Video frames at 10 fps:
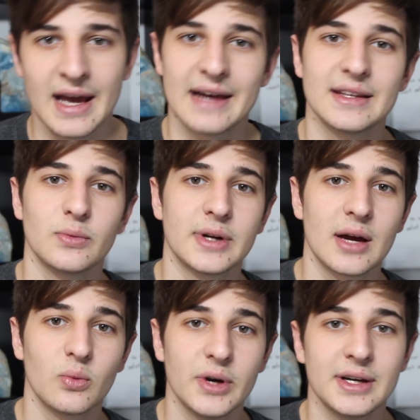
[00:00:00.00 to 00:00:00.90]
And then when
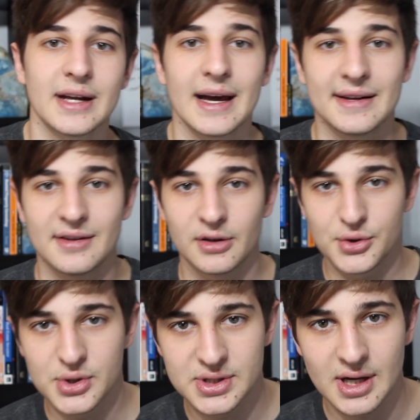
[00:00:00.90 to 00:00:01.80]
I went and I added
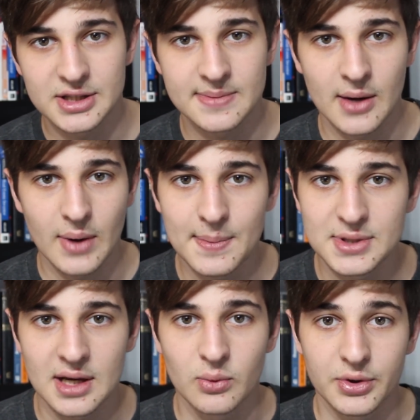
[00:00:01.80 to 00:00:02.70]
urgency onto my
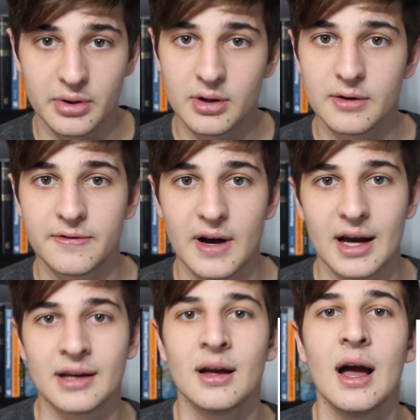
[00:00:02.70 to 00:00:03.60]
website with
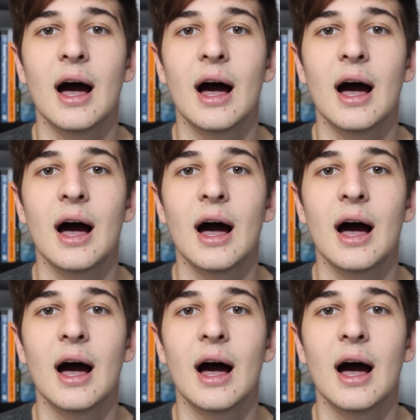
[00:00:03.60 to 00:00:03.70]
HERES,